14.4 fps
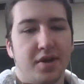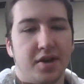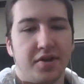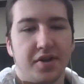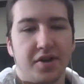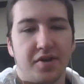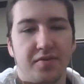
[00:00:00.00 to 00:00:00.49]

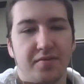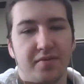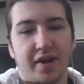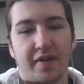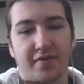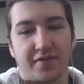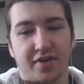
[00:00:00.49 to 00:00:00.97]
And then
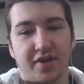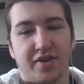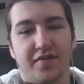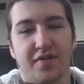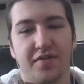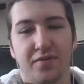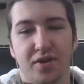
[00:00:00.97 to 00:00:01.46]
after that, you
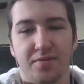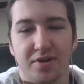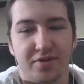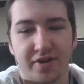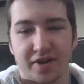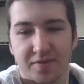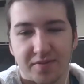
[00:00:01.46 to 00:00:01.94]
have to worry
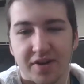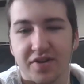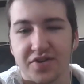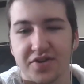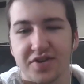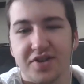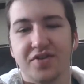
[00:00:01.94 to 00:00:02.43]
about Greg Bell
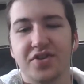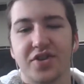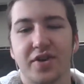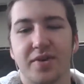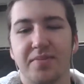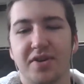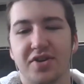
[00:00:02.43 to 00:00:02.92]
still.
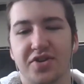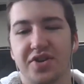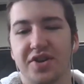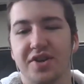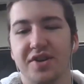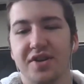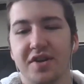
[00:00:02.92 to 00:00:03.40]
So I'm not
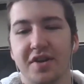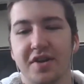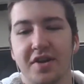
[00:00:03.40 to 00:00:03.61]
sure